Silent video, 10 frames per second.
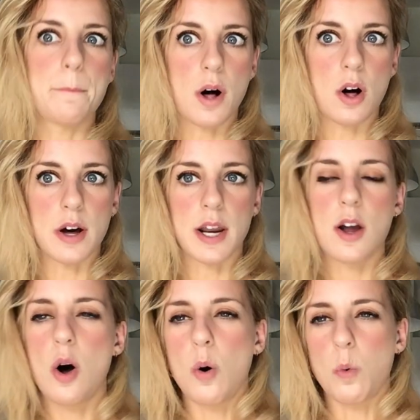But
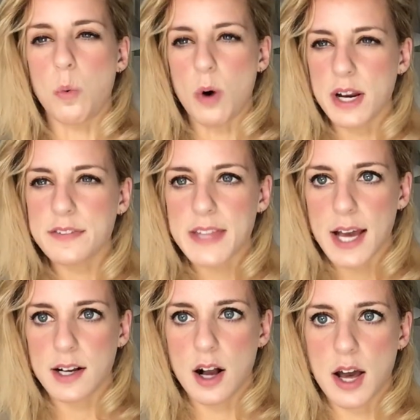what if
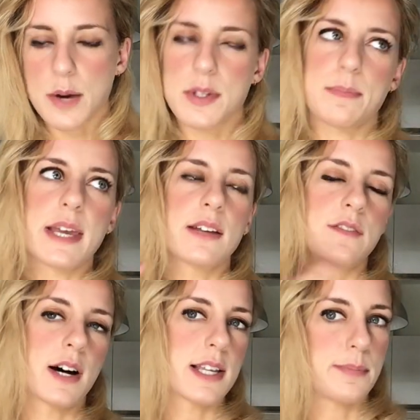that guy was being
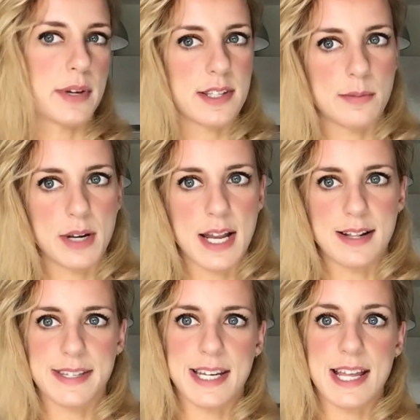advised by someone
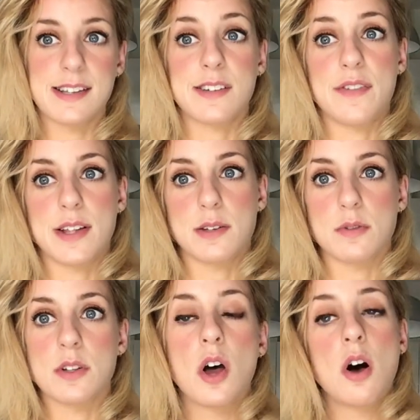else and his defense
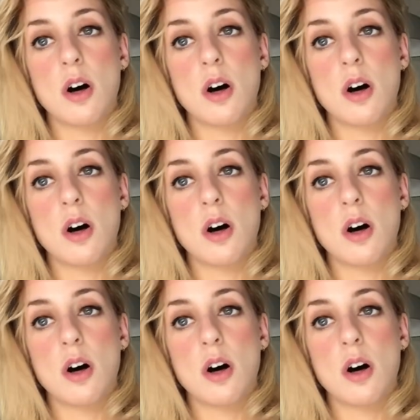was,